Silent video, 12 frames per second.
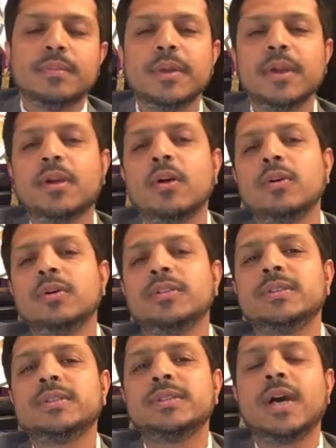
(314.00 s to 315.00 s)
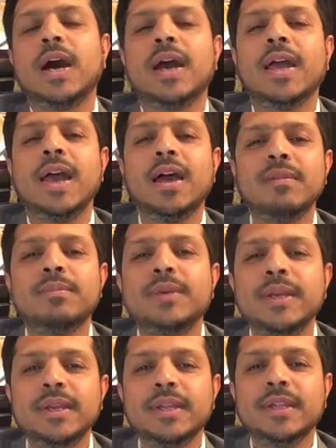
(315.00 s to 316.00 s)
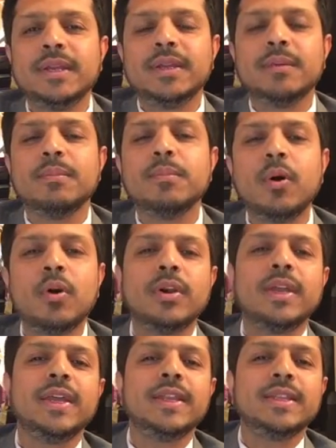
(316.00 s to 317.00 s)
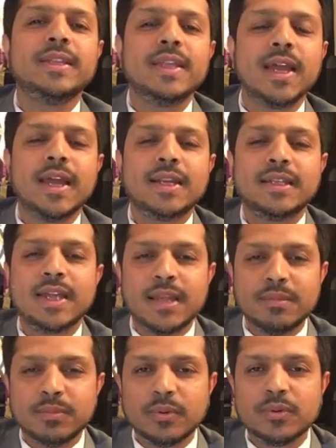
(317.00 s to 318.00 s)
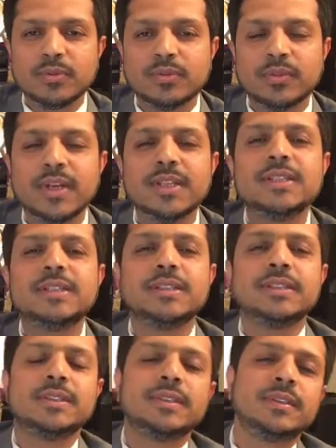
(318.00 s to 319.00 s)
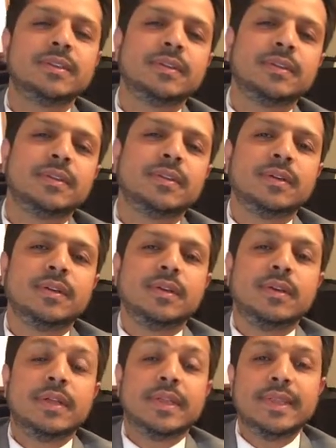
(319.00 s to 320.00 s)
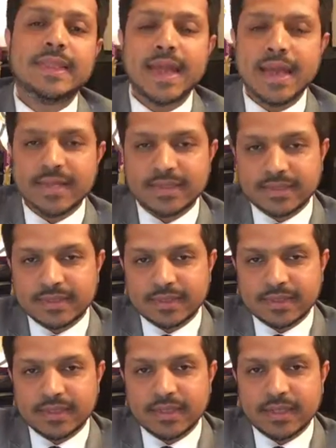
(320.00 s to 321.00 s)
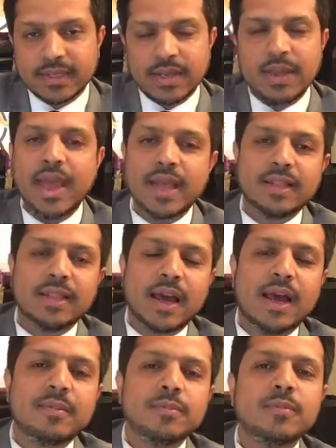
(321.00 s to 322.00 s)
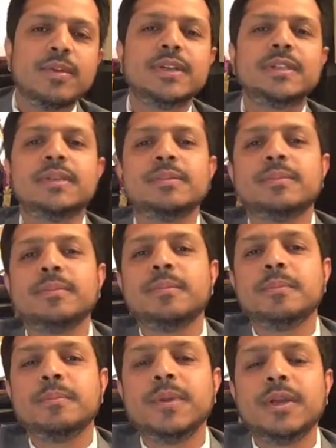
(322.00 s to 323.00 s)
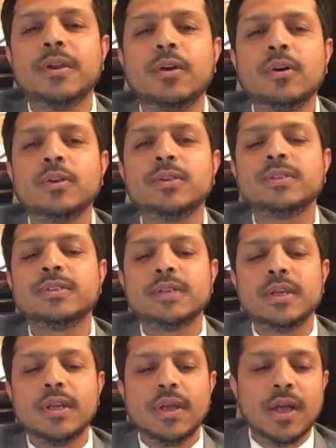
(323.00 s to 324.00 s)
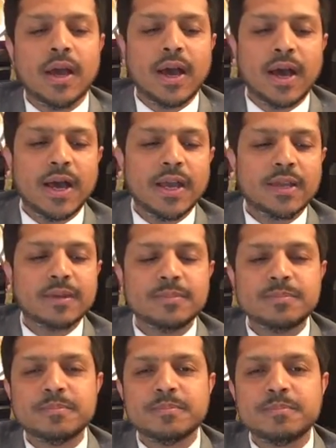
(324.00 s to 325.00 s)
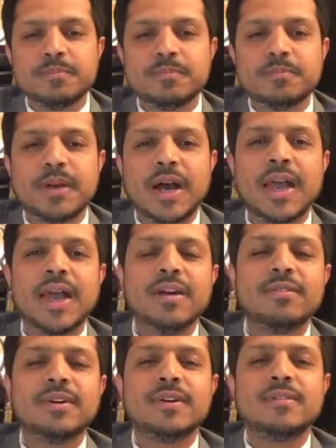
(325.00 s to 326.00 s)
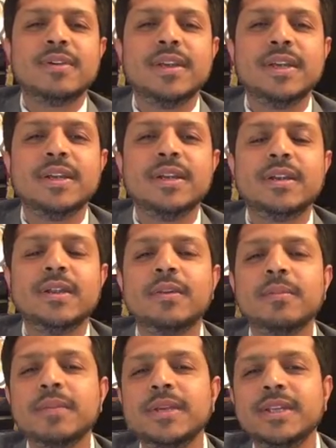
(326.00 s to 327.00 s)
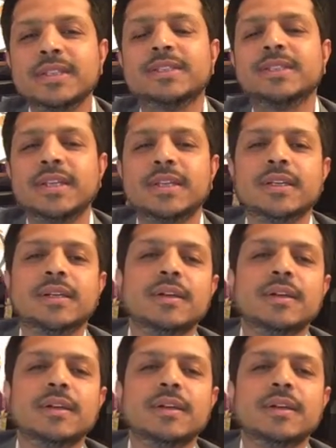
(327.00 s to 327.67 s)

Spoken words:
because I have been born in that type of culture, that I'm victim because I have a very deterministic